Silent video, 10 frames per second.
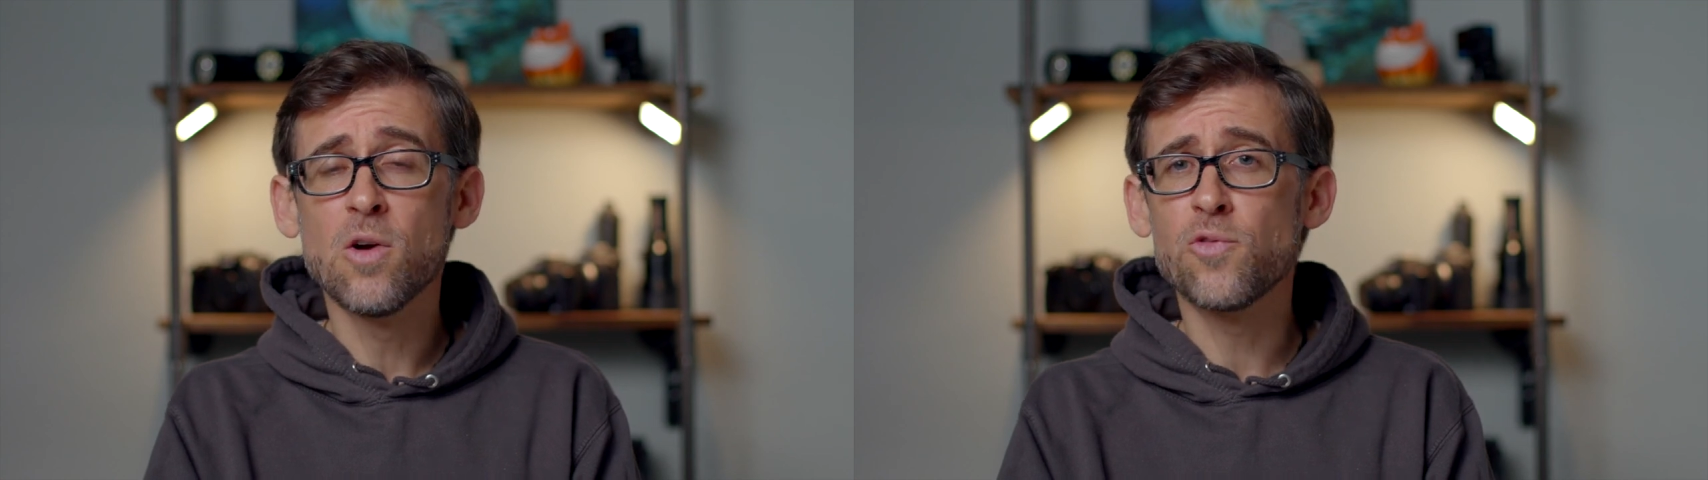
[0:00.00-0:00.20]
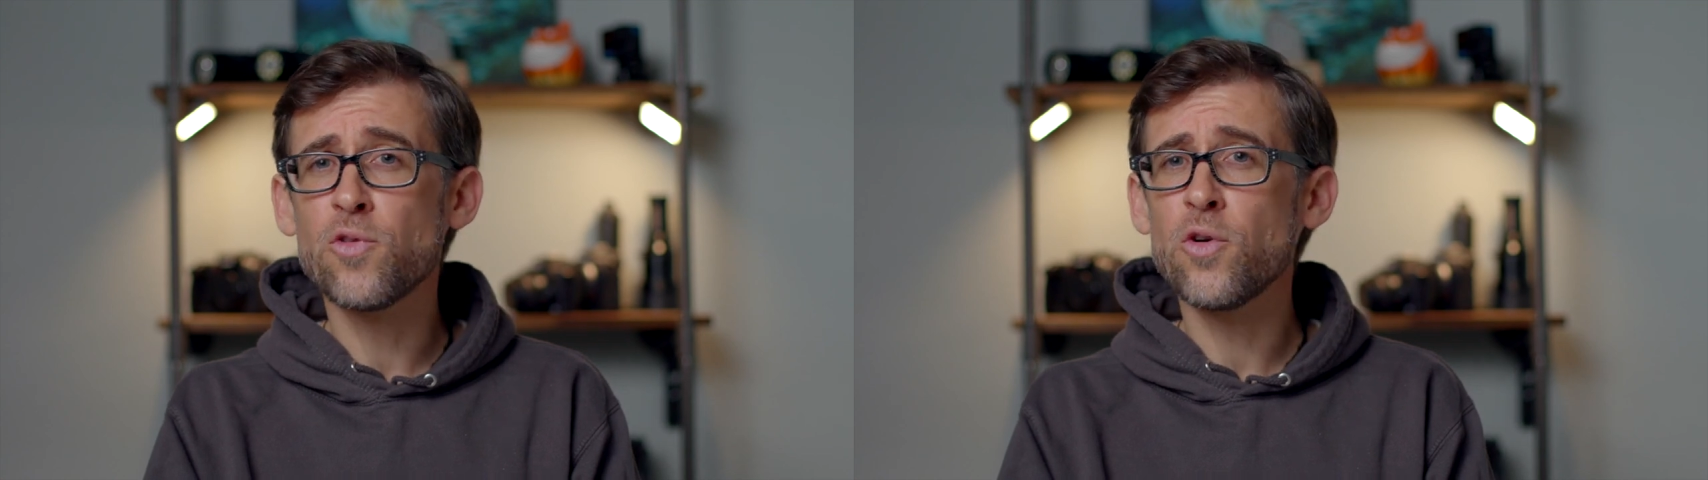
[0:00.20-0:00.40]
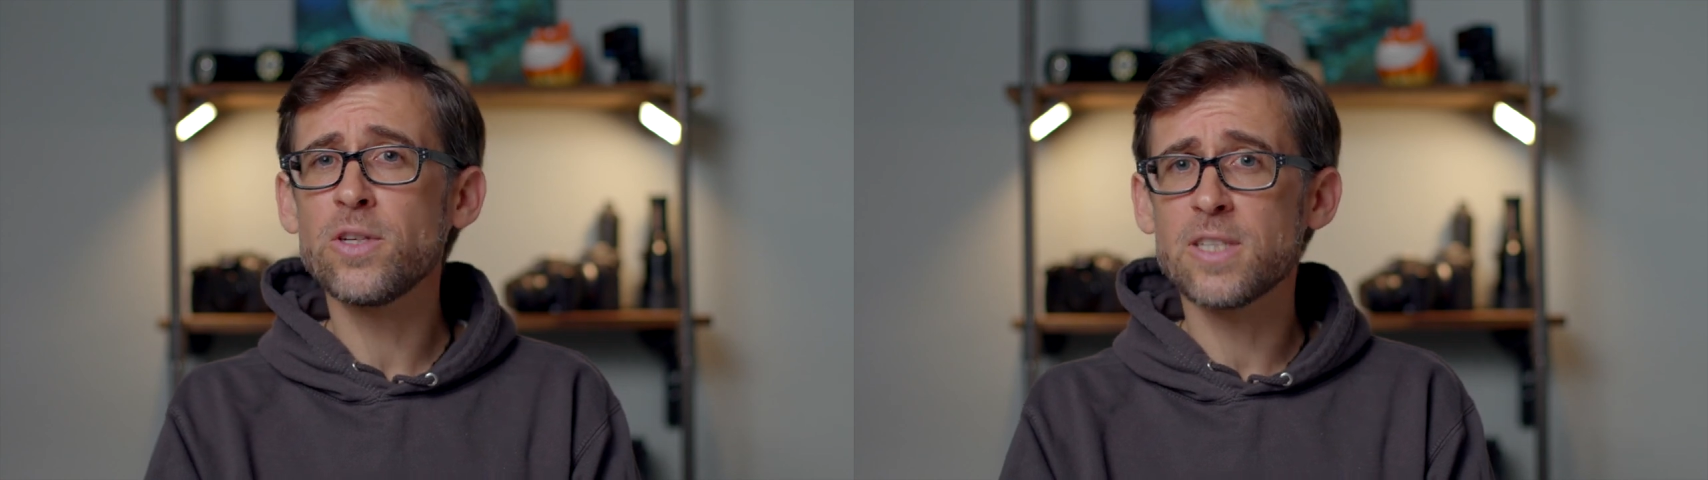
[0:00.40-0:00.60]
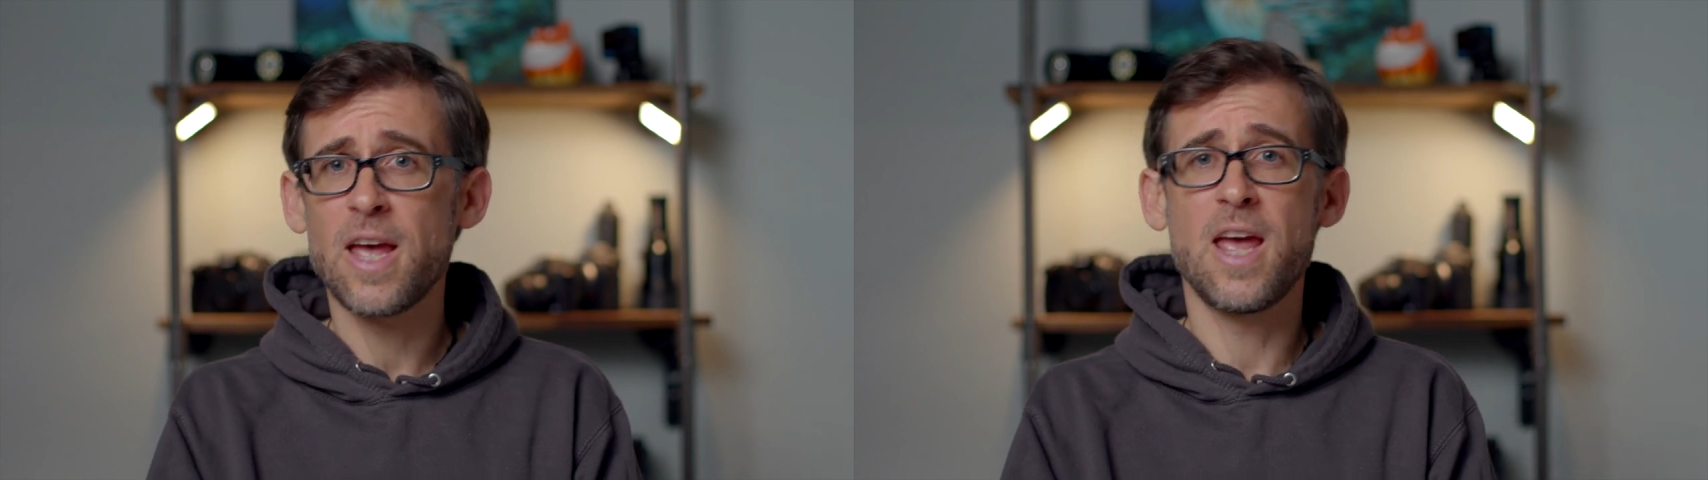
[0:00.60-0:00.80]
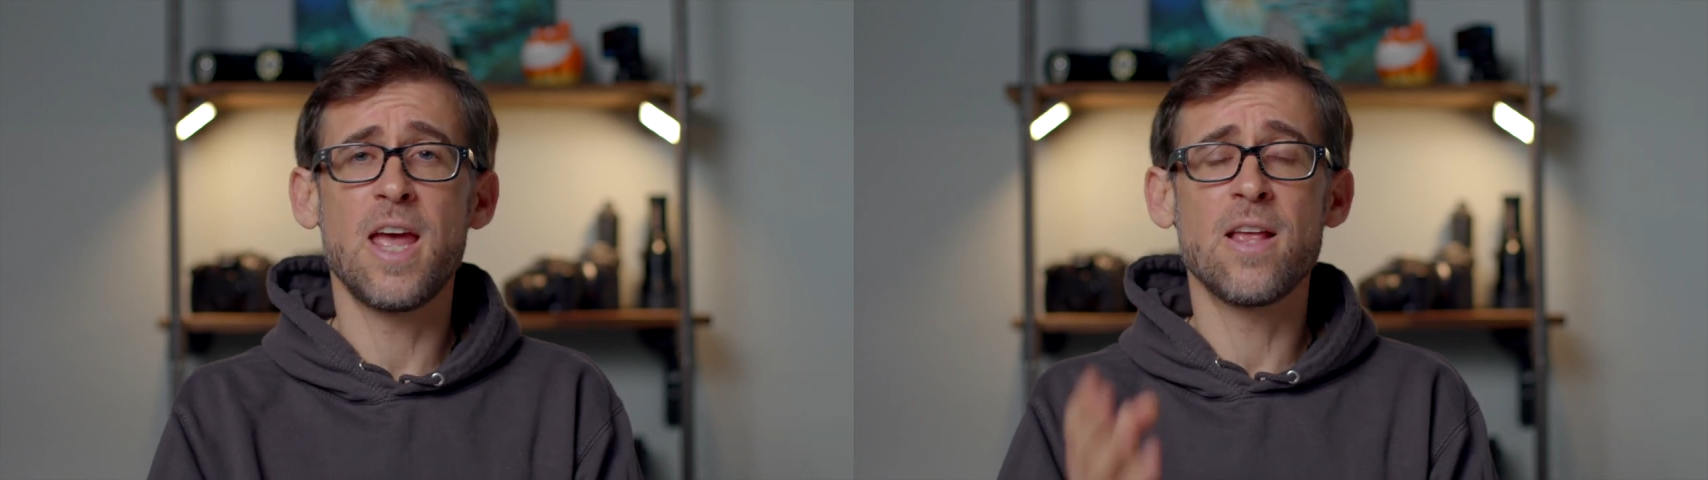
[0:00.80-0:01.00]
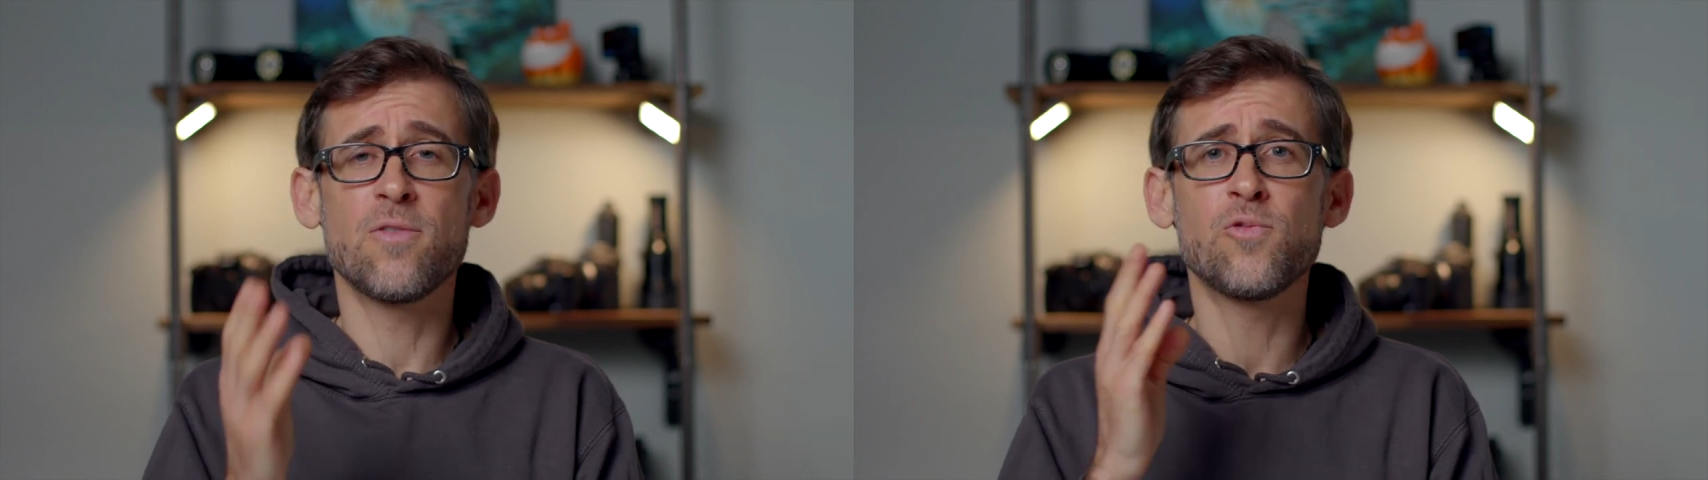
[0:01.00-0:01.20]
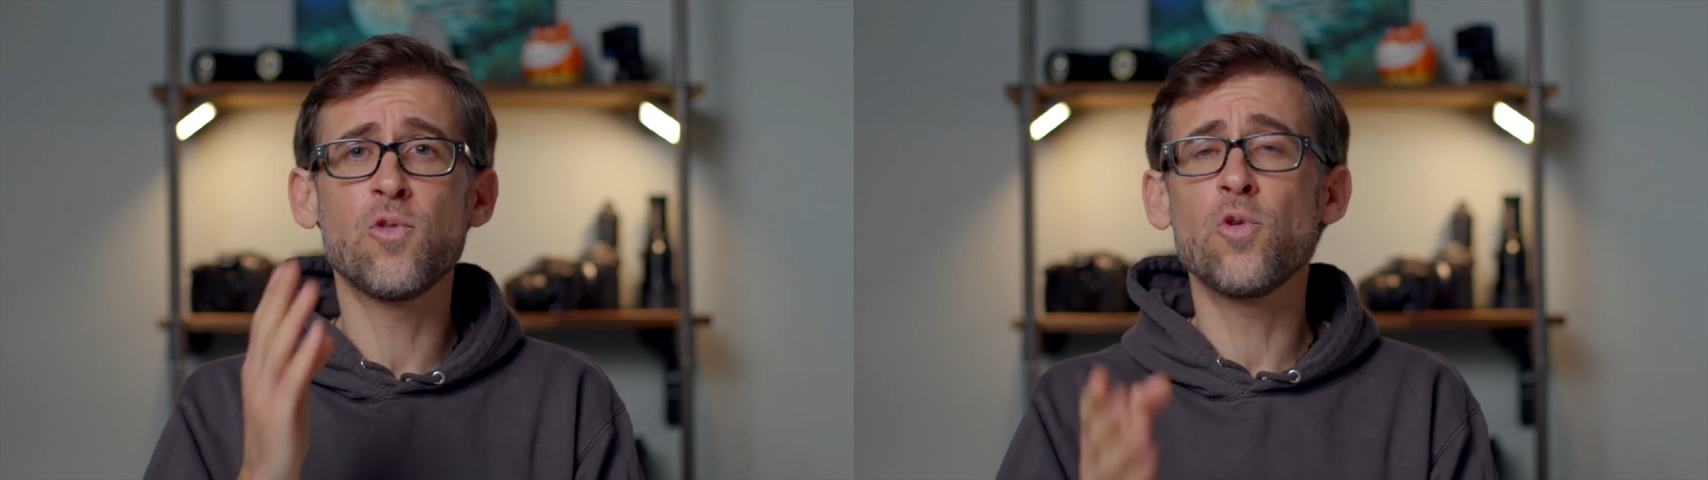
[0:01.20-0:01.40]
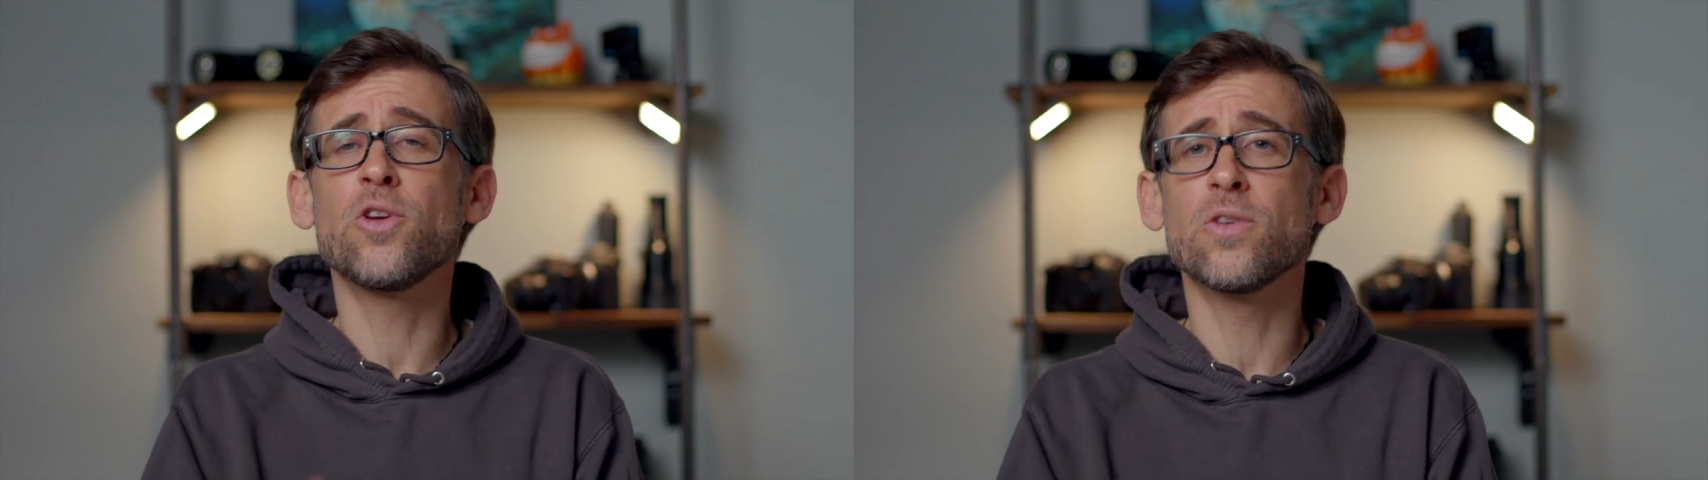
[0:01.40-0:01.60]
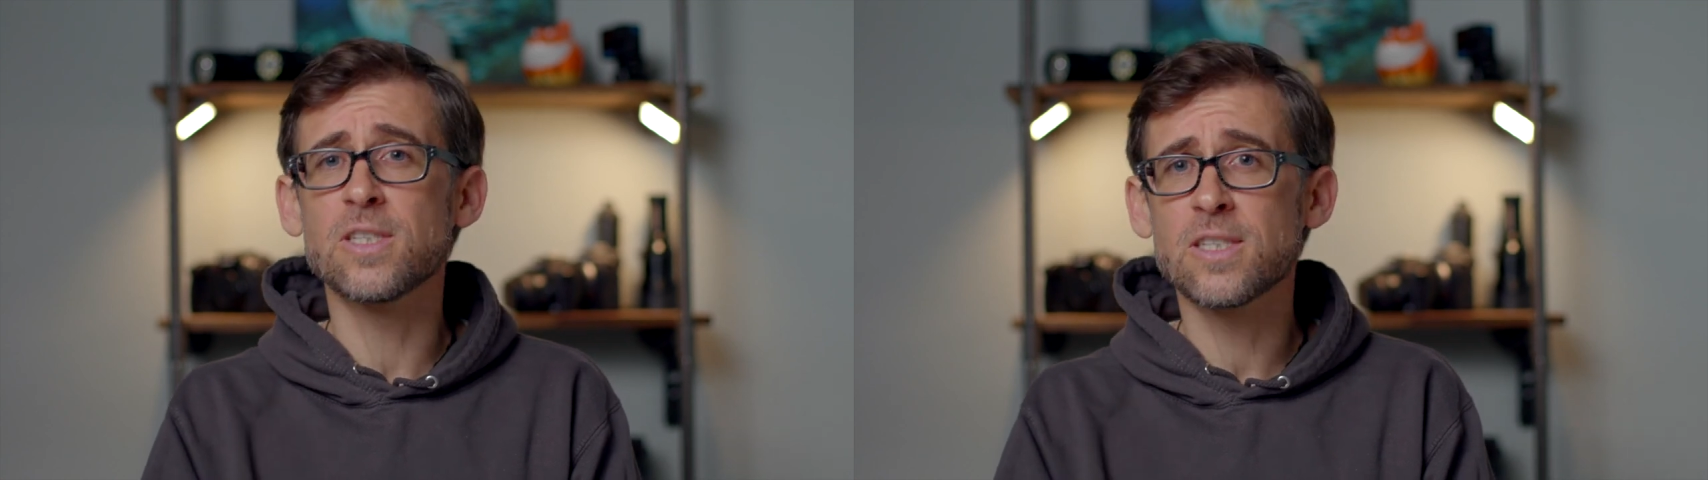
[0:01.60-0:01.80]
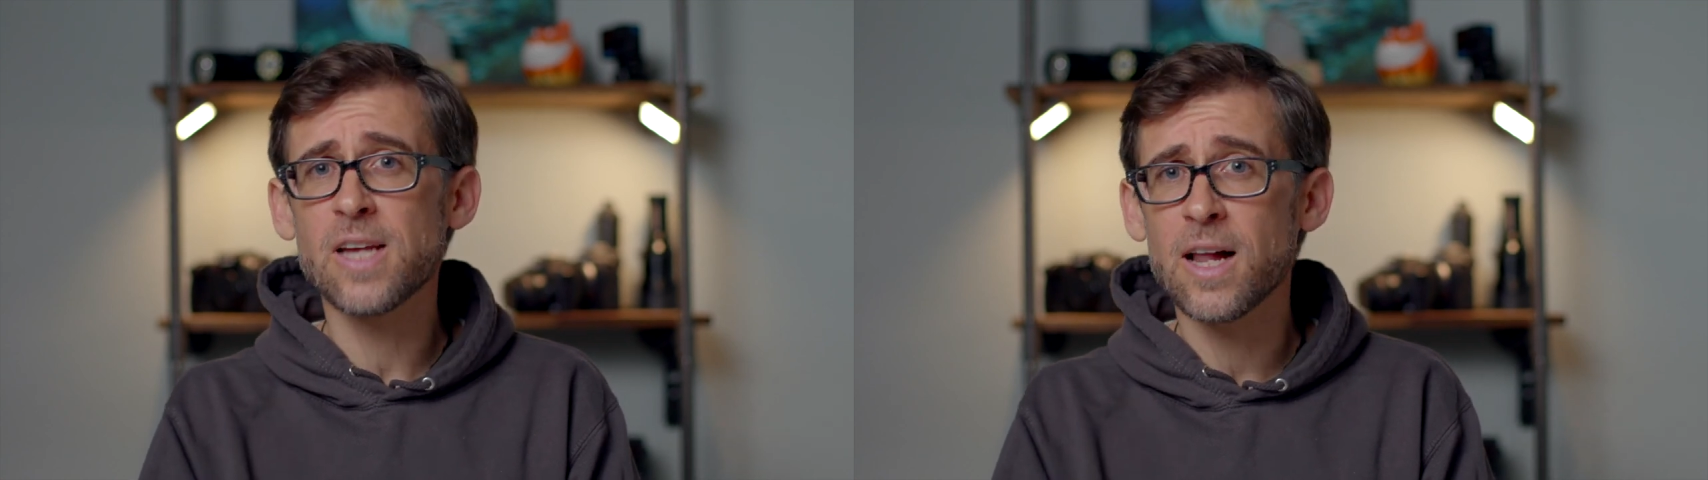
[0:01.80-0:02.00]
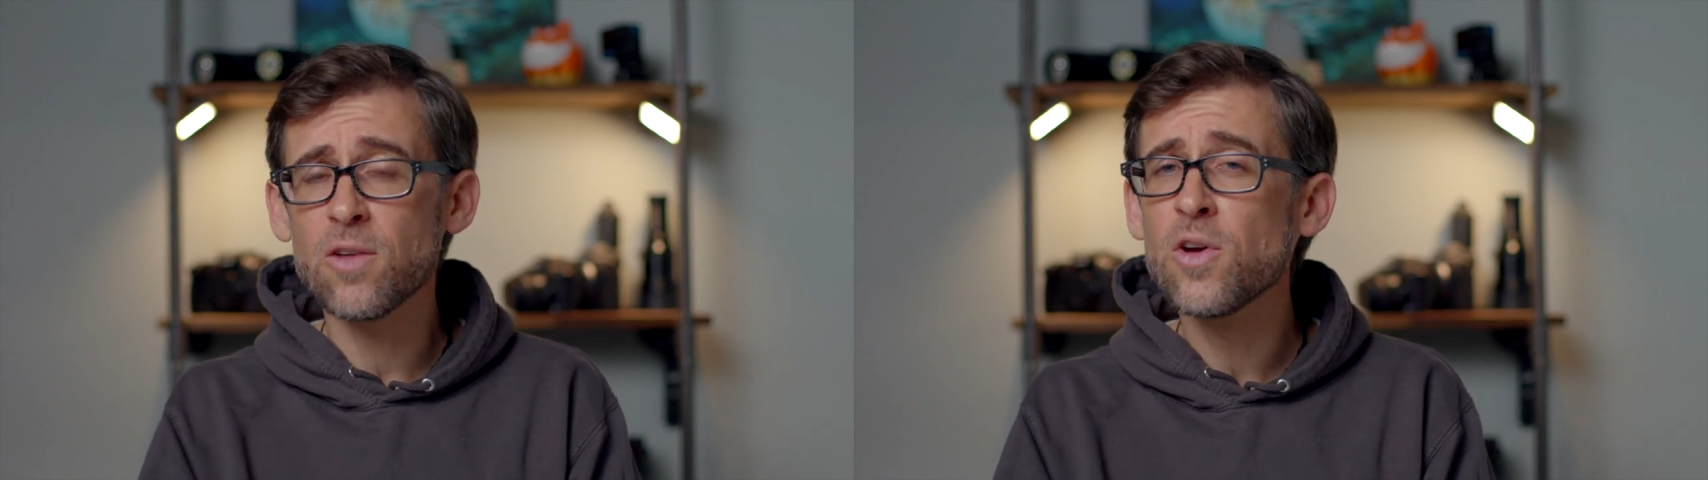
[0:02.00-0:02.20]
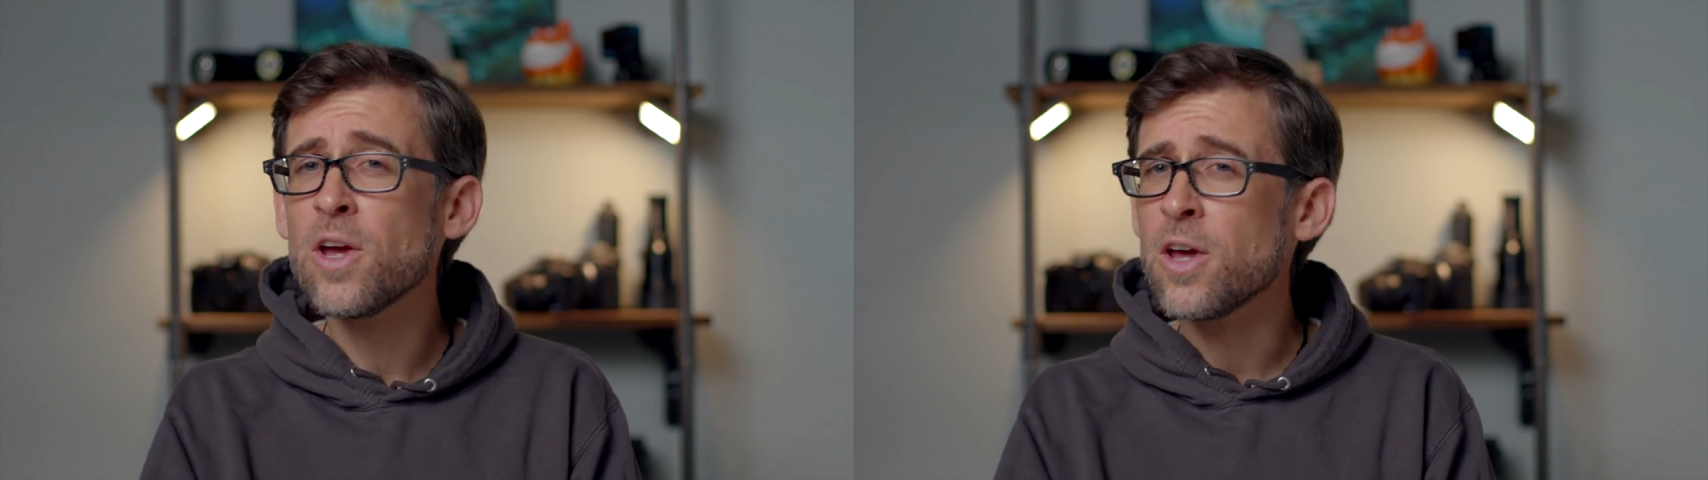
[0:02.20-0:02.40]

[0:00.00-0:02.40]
firsthand for yourself,